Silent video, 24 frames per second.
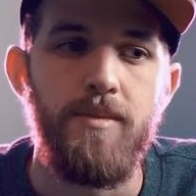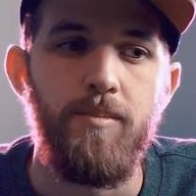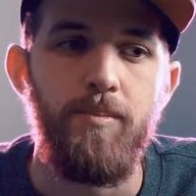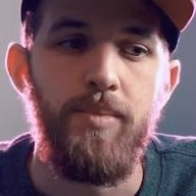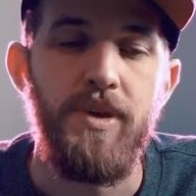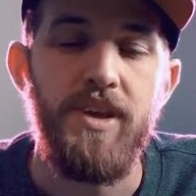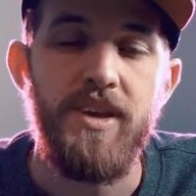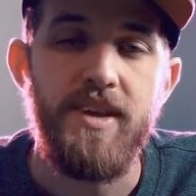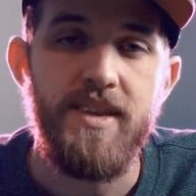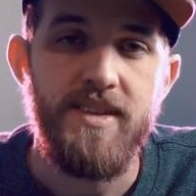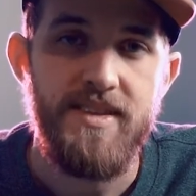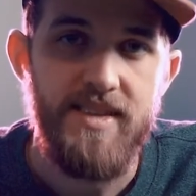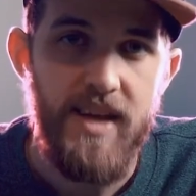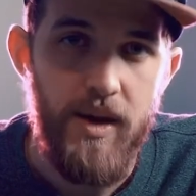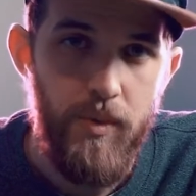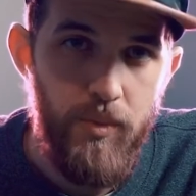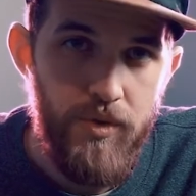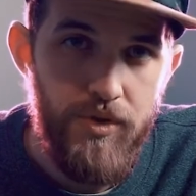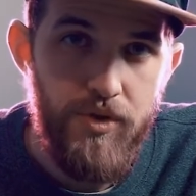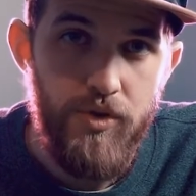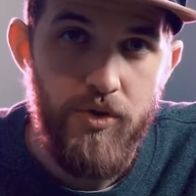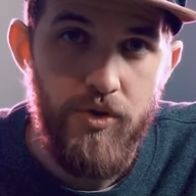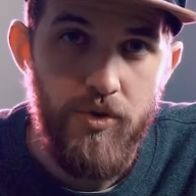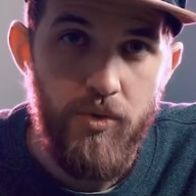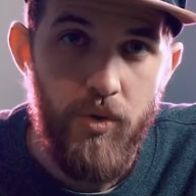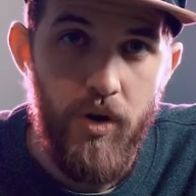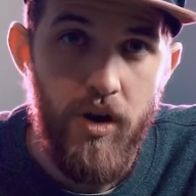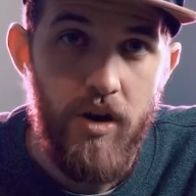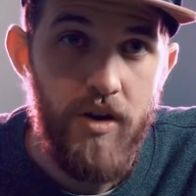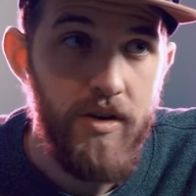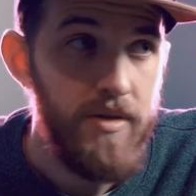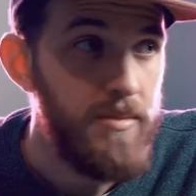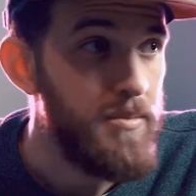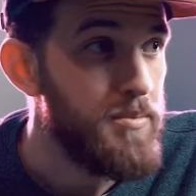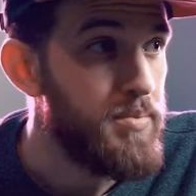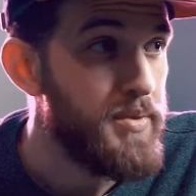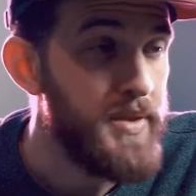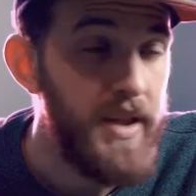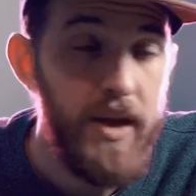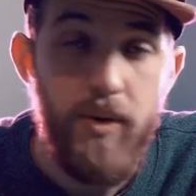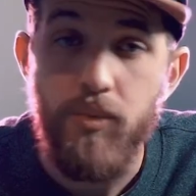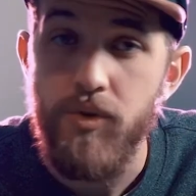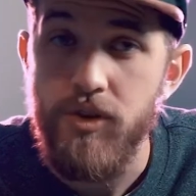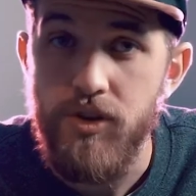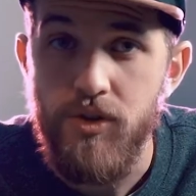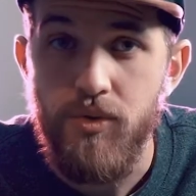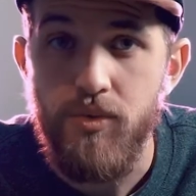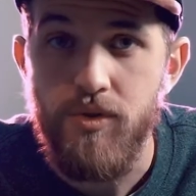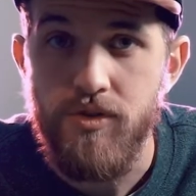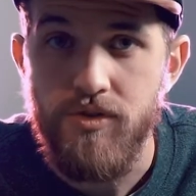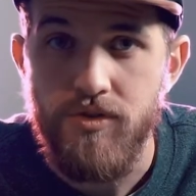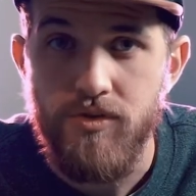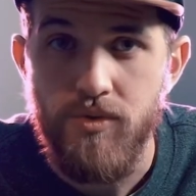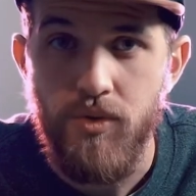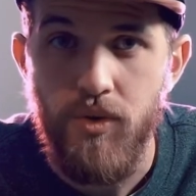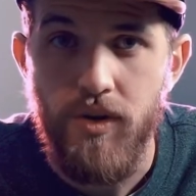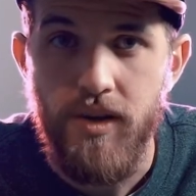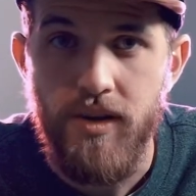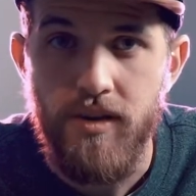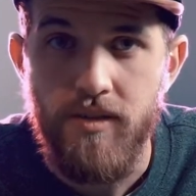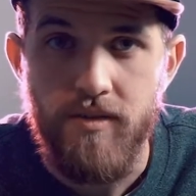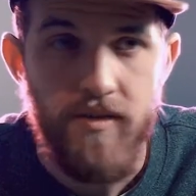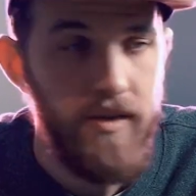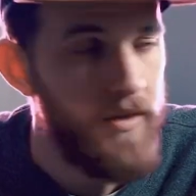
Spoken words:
be content with who you are, play what you enjoy.